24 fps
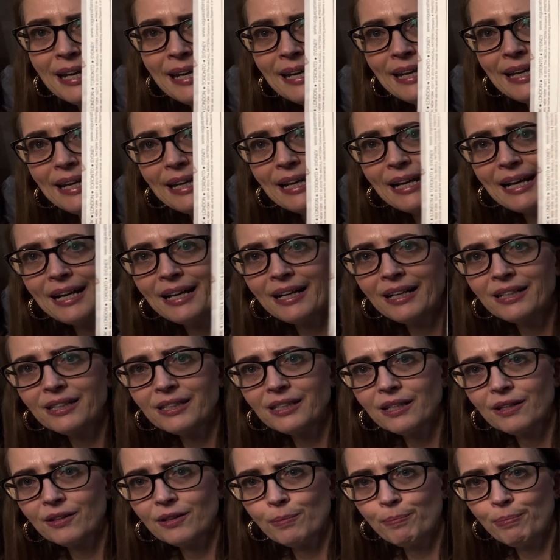It has
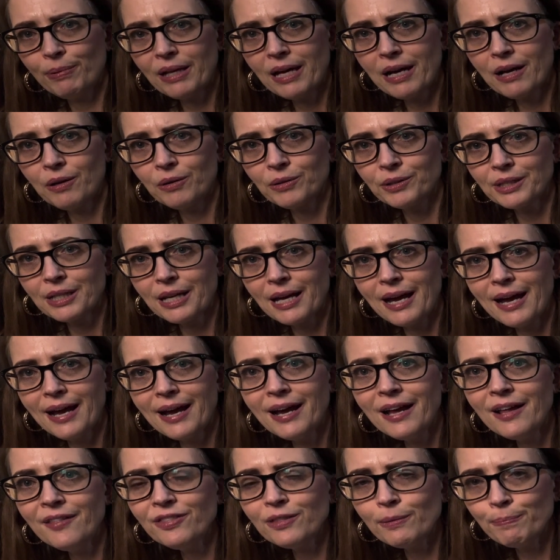the blouse
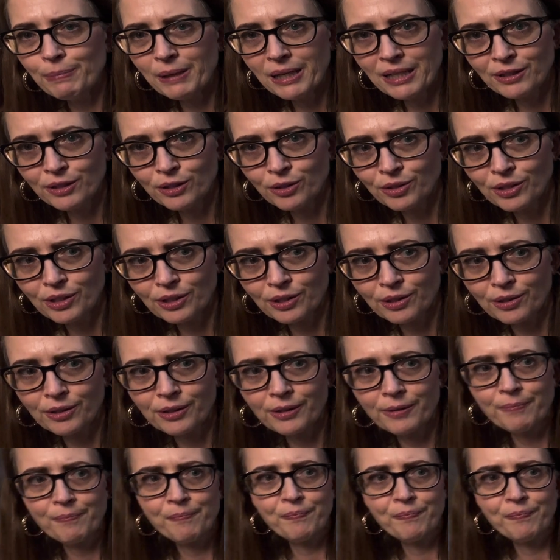and the pencil skirt.